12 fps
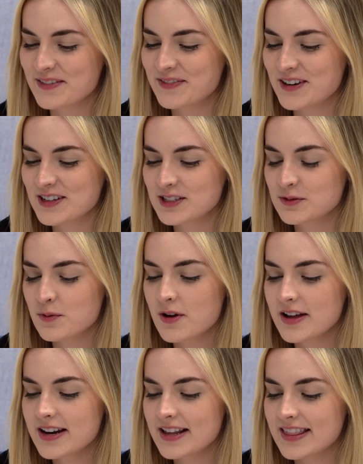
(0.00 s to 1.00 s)
the first
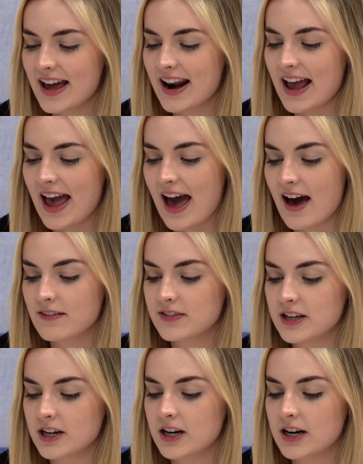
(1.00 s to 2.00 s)
one that I have
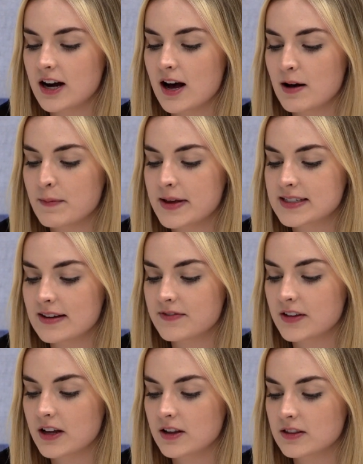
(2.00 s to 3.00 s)
here is I
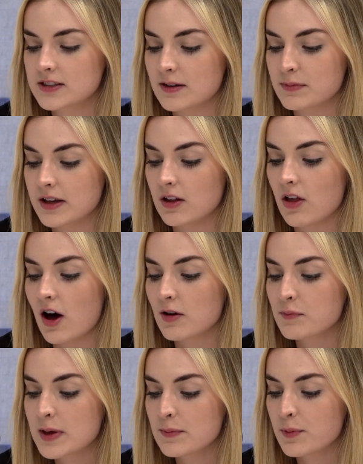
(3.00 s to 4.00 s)
feel like something a lot
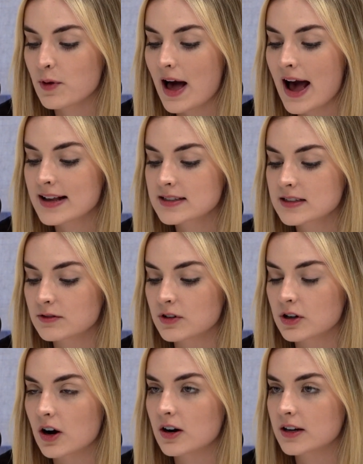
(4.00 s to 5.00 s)
of people ask
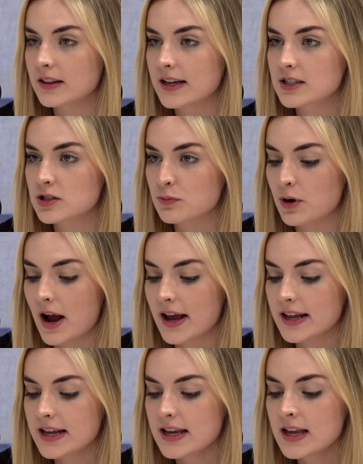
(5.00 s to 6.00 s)
regarding like
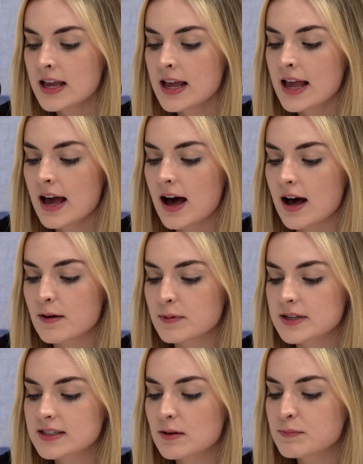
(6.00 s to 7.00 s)
sobriety,
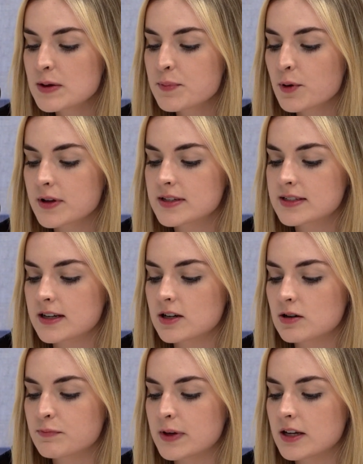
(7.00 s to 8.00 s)
because some people
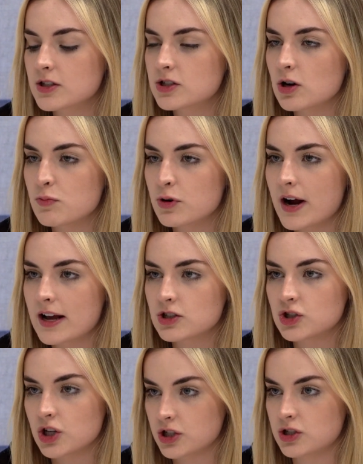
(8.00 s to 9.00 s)
consider being sober as
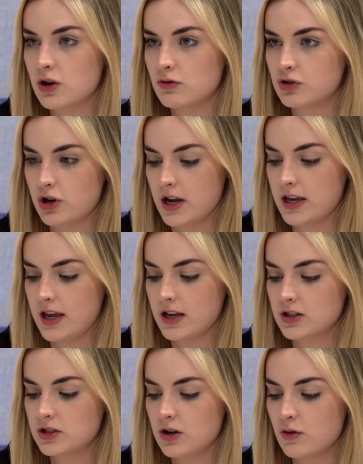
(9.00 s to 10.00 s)
just no
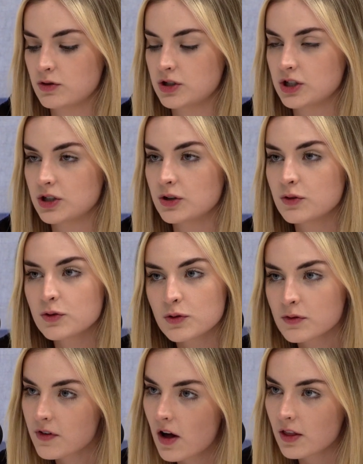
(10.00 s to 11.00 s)
drinking. So do
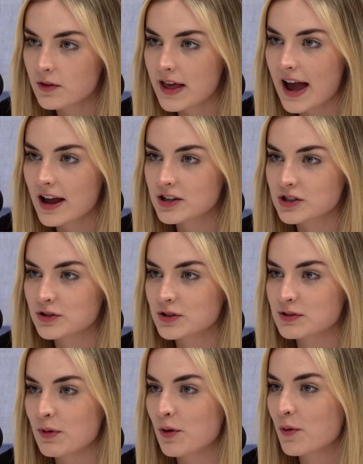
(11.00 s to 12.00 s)
you follow that? Do you
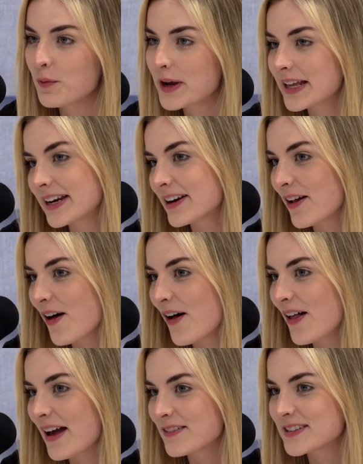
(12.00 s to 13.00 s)
smoke weed at
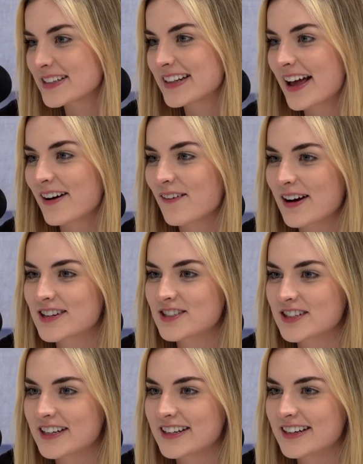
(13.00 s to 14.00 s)
all? I've seen that
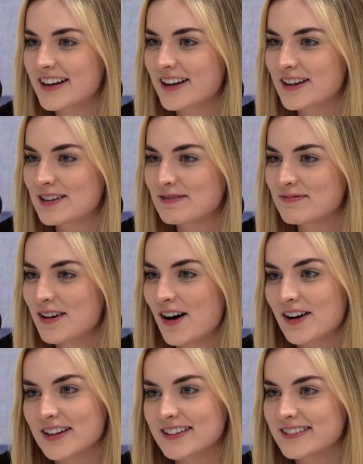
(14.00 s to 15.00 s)
question
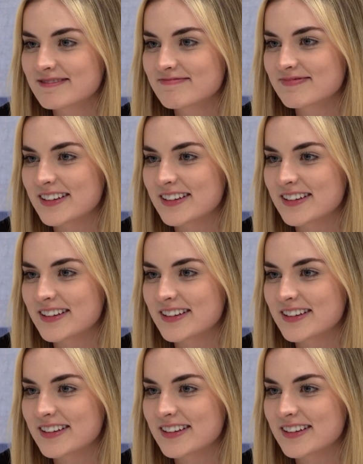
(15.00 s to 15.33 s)
on